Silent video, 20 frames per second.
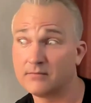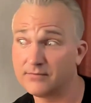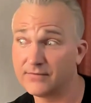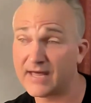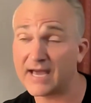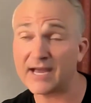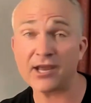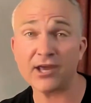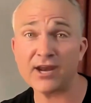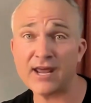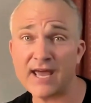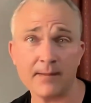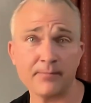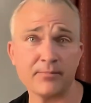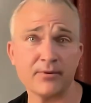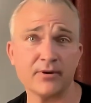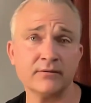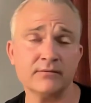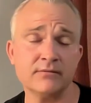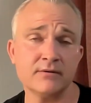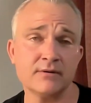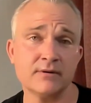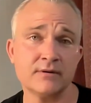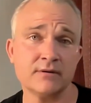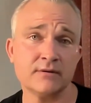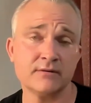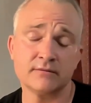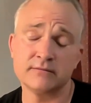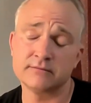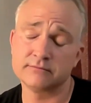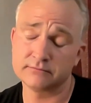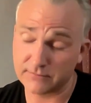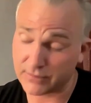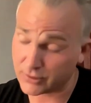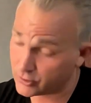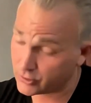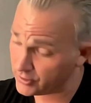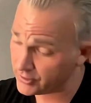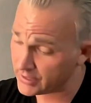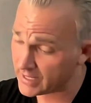That could happen.
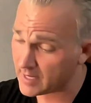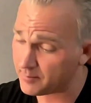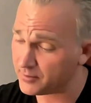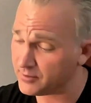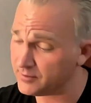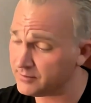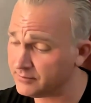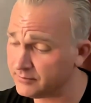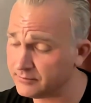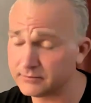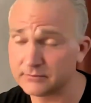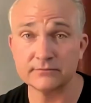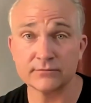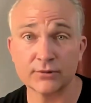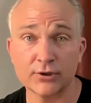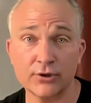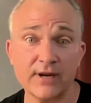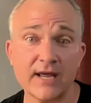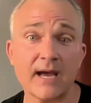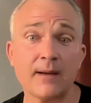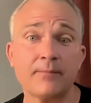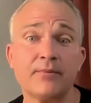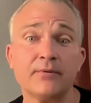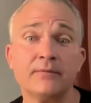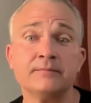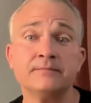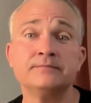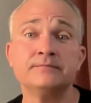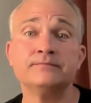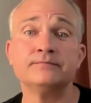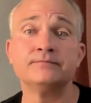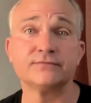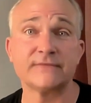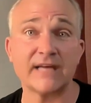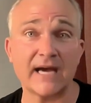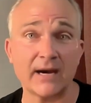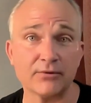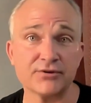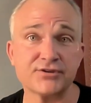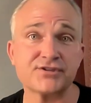It could happen. Could happen.
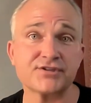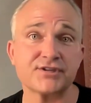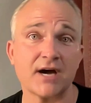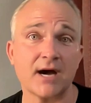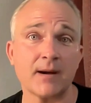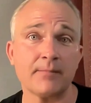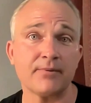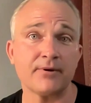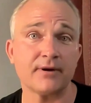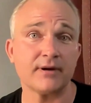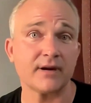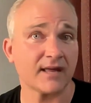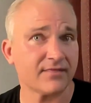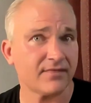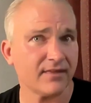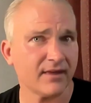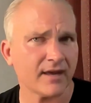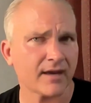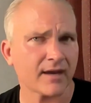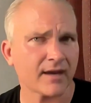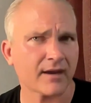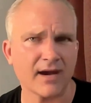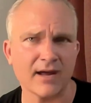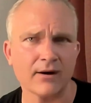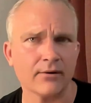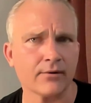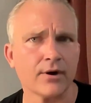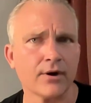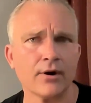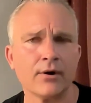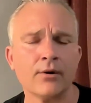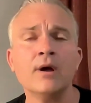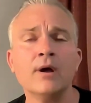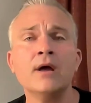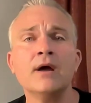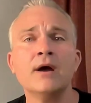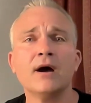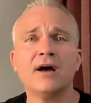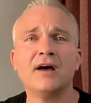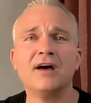That would stop it, I think. I don't know.
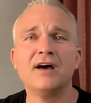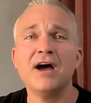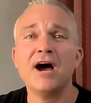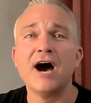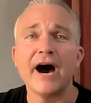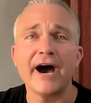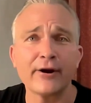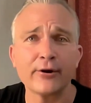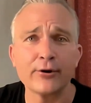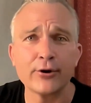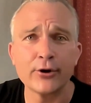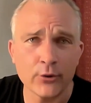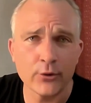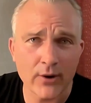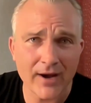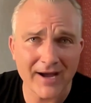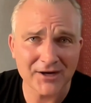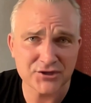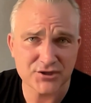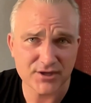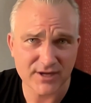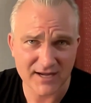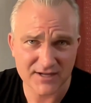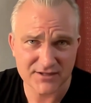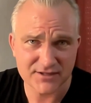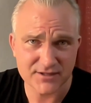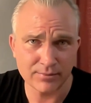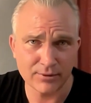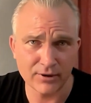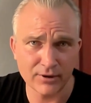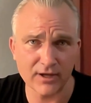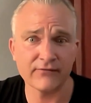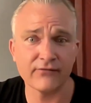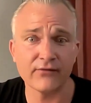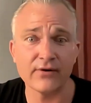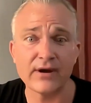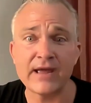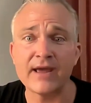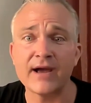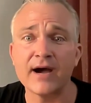I don't know who actually has the plug
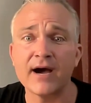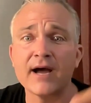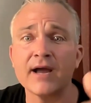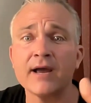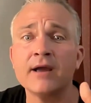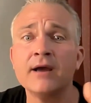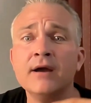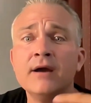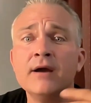for A I.